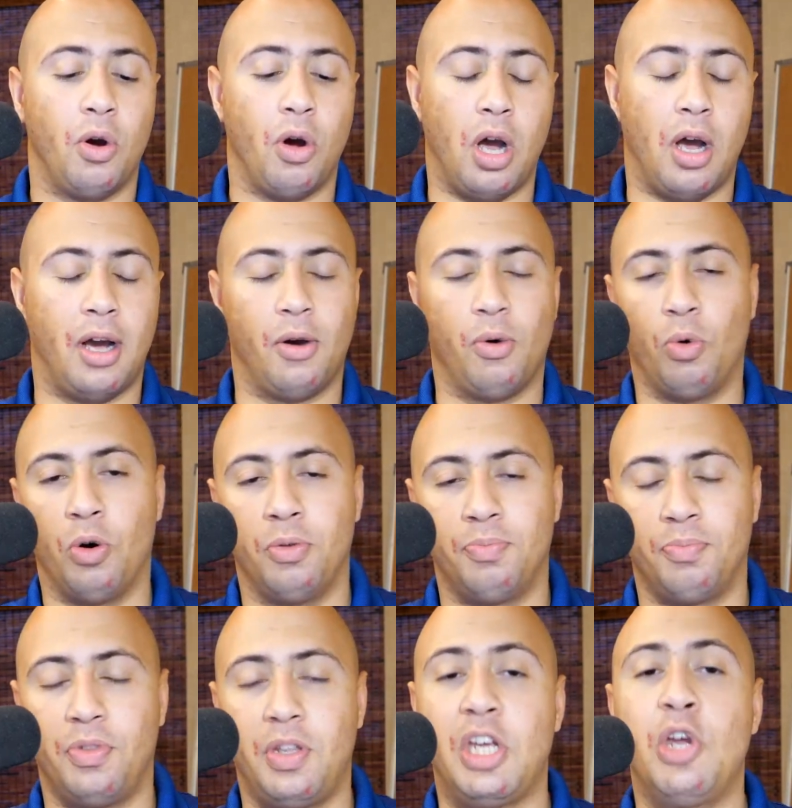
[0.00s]
well,
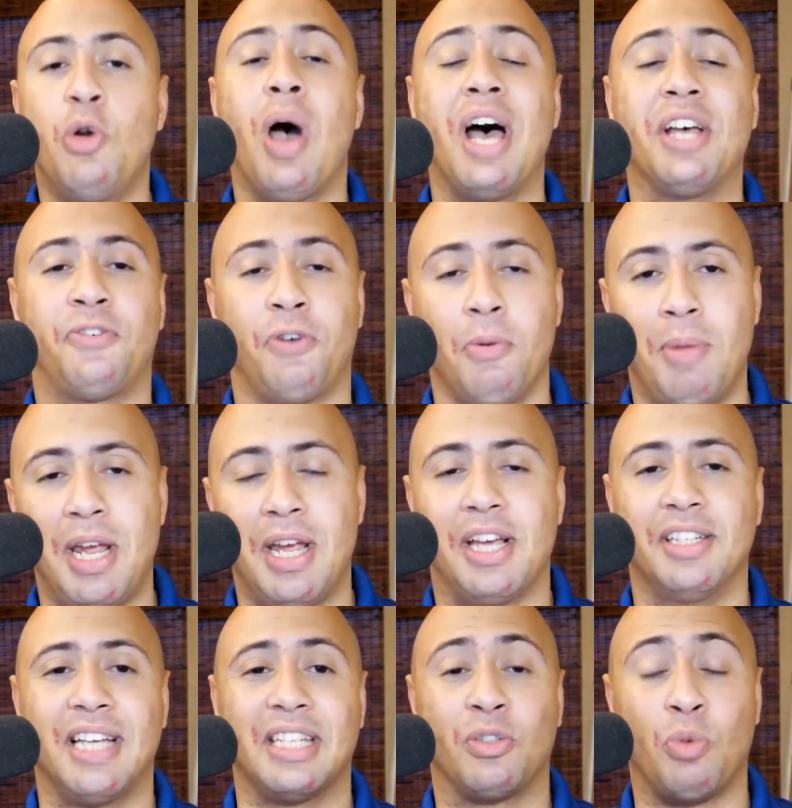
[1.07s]
the US for me,
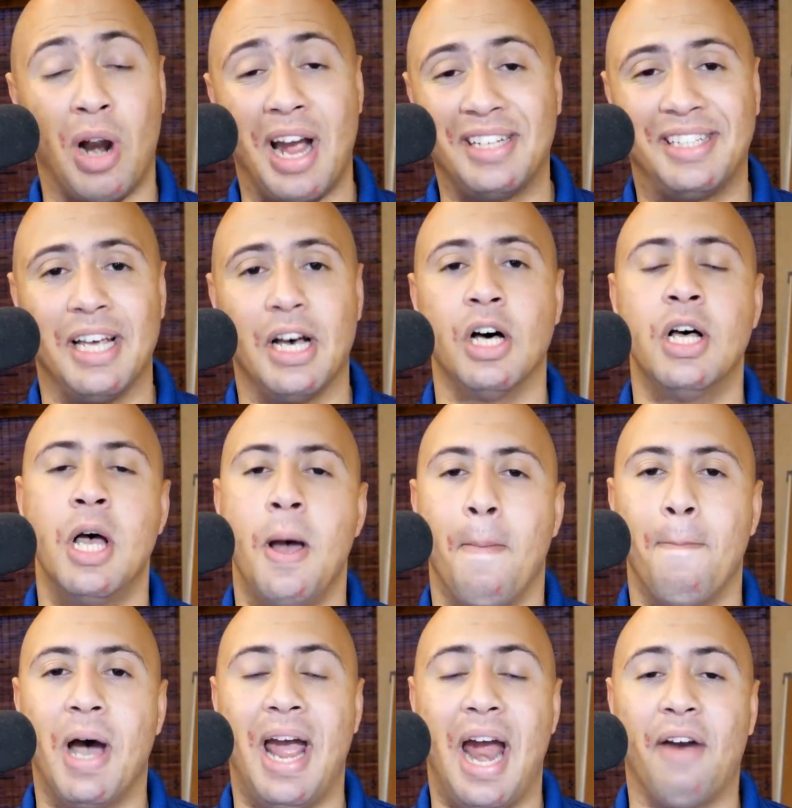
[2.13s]
because that's where I sell,
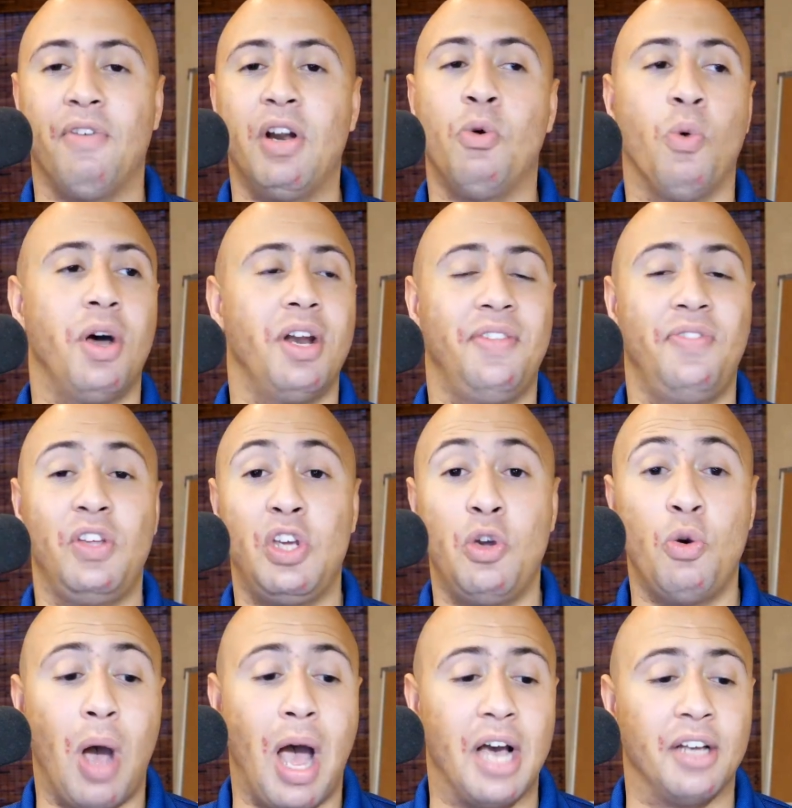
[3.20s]
but everyone in the
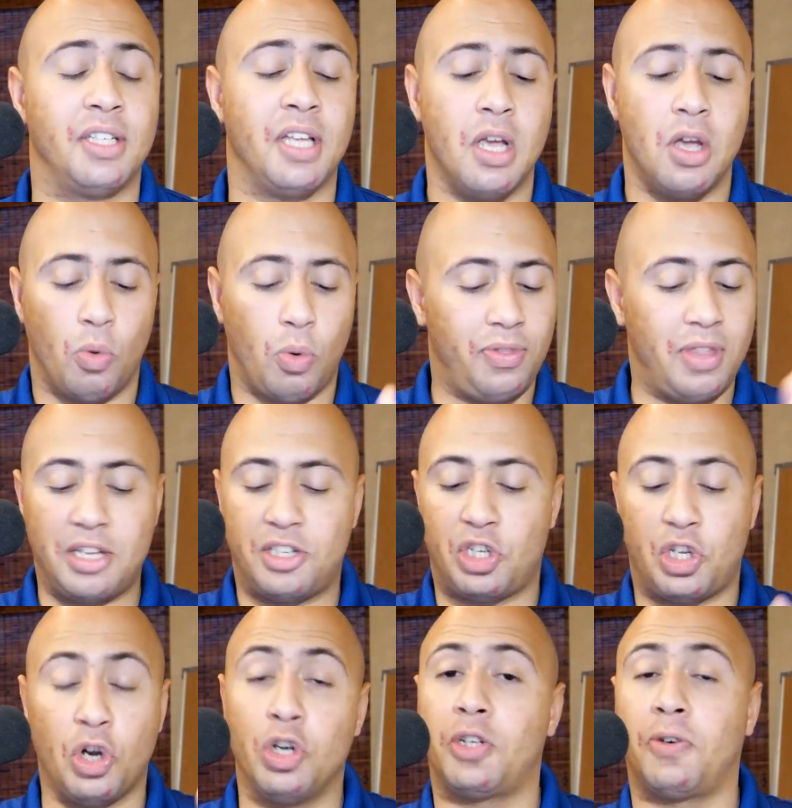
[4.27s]
US, when they
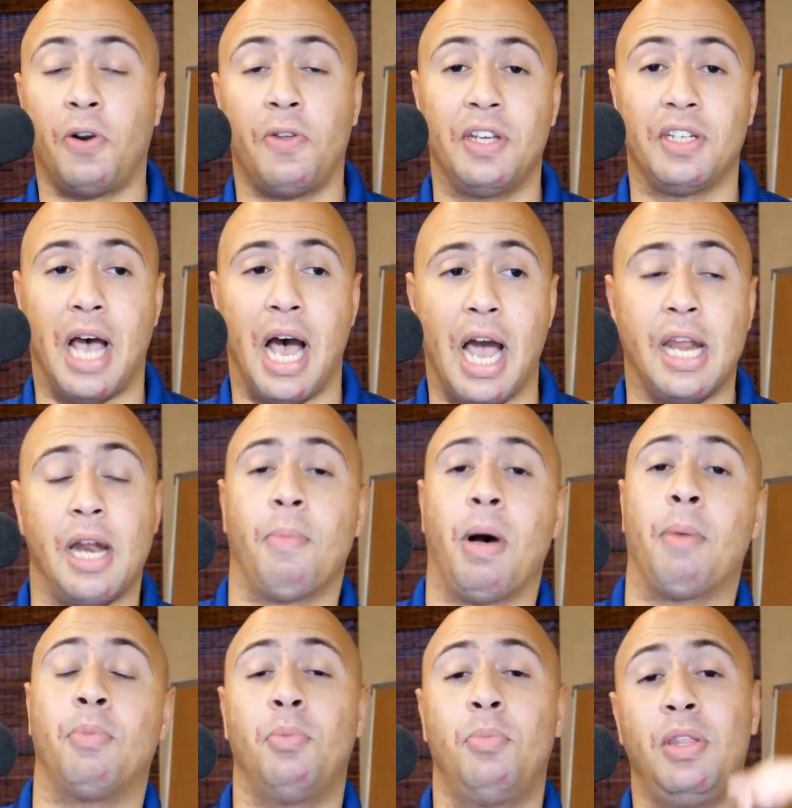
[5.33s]
search for this item,
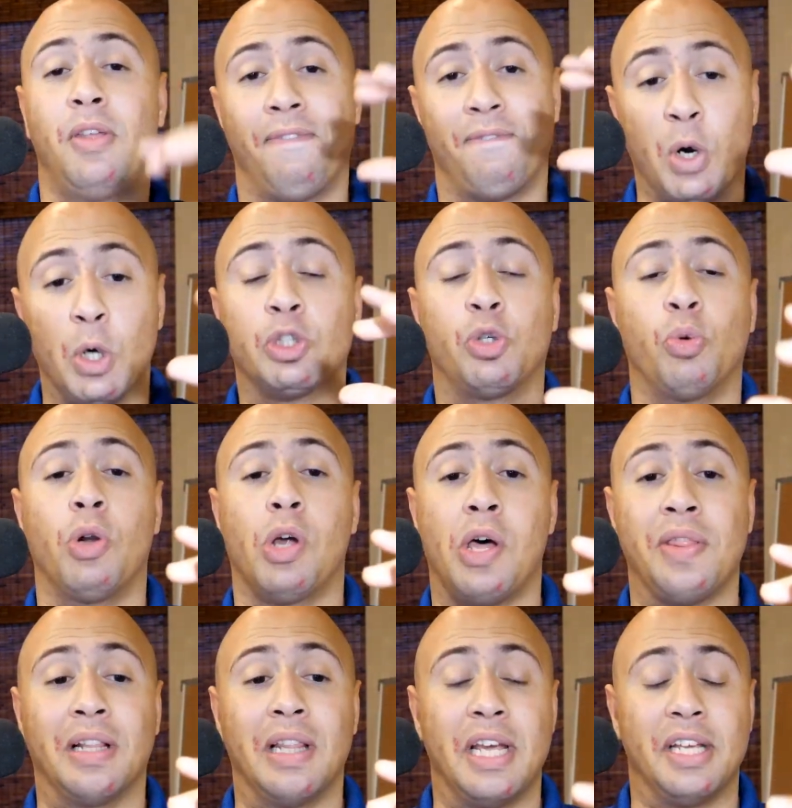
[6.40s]
I'm going to be the first one
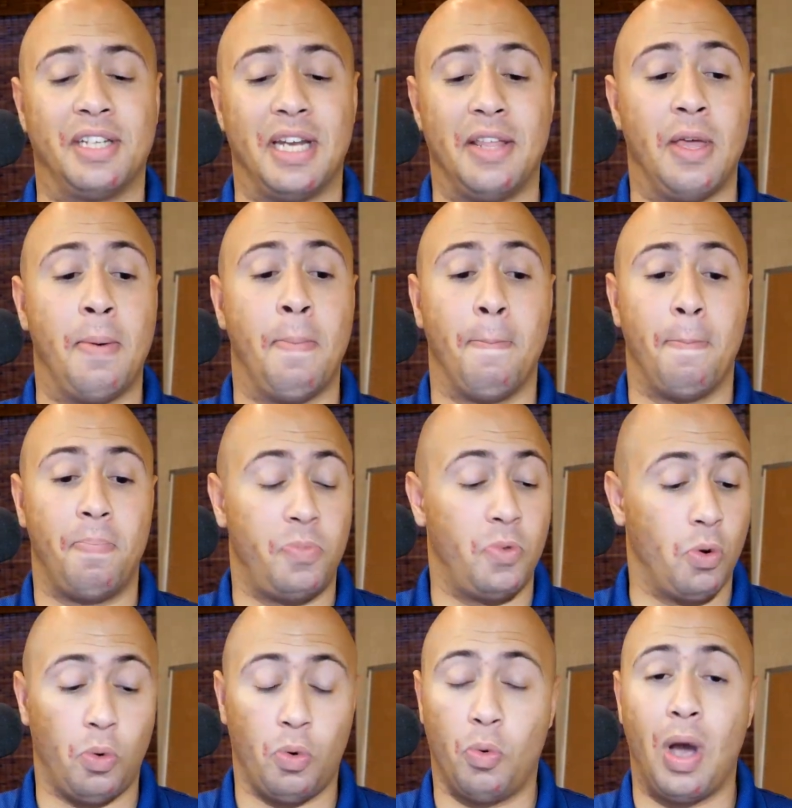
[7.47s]
on the list. And then
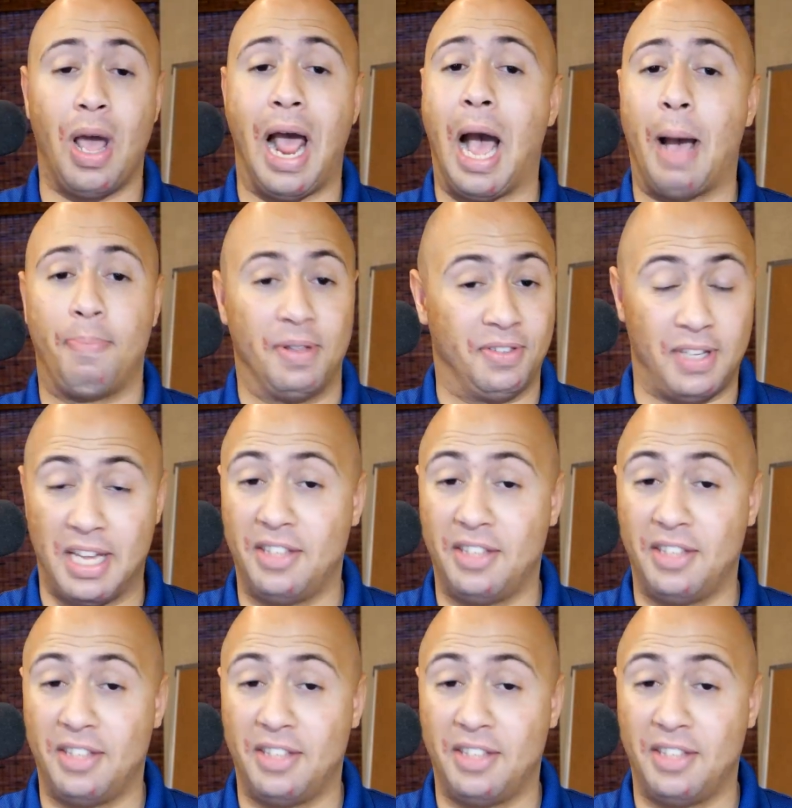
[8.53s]
what happens?